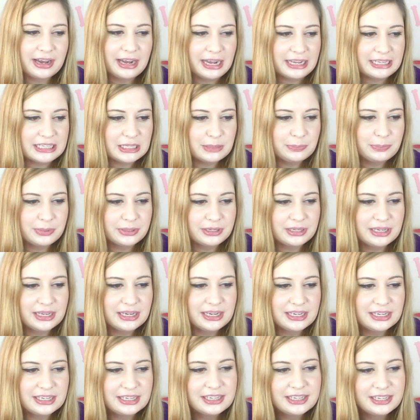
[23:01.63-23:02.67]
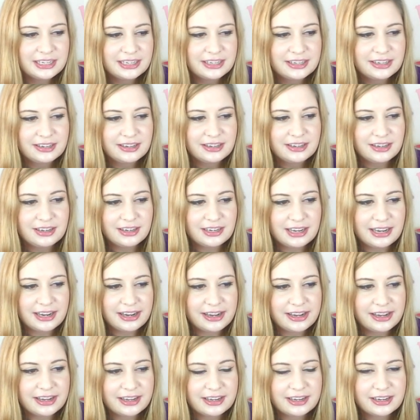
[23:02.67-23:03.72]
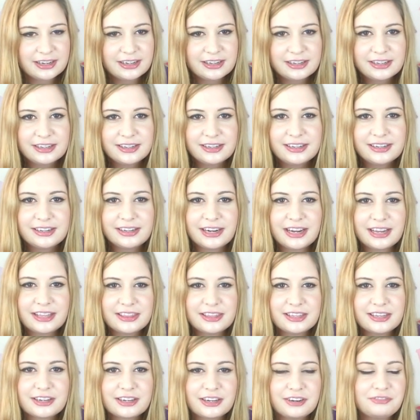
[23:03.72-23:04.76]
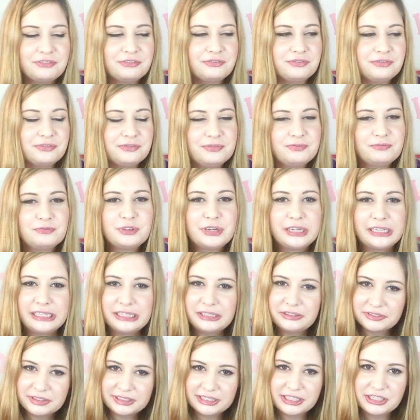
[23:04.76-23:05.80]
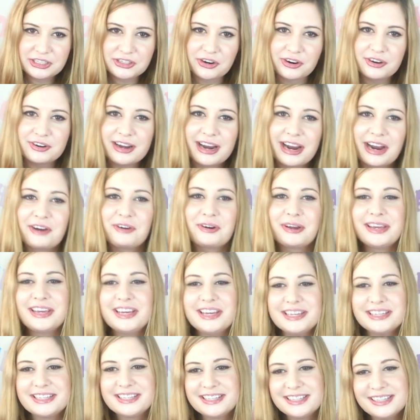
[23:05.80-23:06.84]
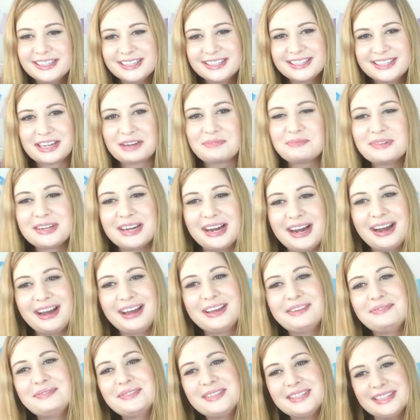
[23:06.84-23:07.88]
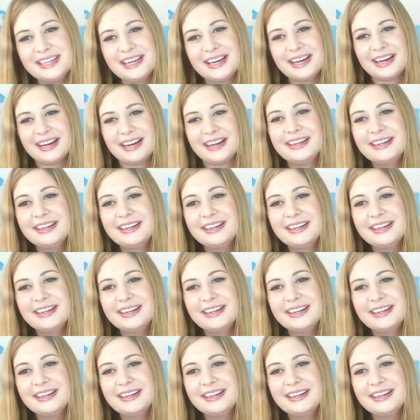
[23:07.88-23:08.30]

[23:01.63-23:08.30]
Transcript: husband. Like, I think I've really, really shown how he is sometimes. Yeah.